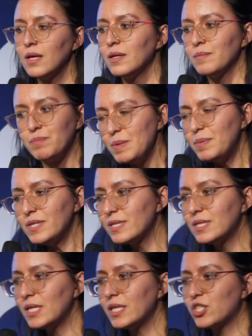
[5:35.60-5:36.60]
people
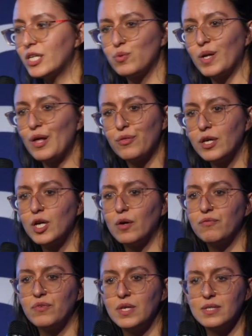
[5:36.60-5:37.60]
still just want to think
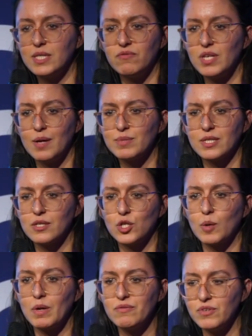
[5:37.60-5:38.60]
of CVMs as a
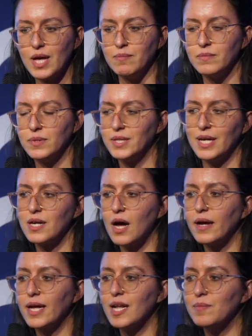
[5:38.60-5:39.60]
normal VM. They're
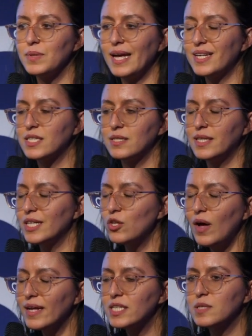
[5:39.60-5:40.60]
not going to be, they
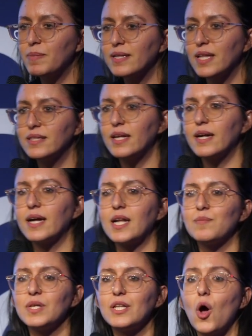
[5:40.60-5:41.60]
don't expect that they're going
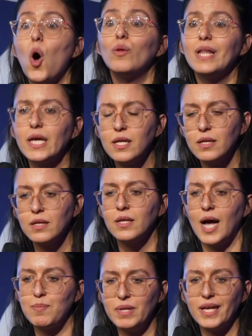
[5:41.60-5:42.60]
to be the only
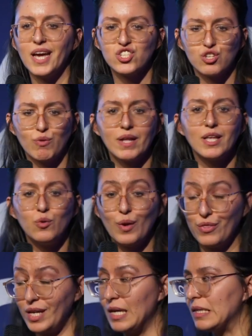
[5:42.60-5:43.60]
application running
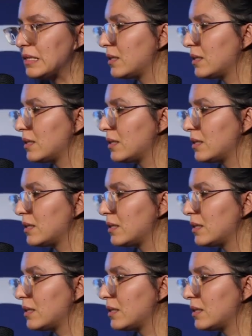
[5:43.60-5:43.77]
within it.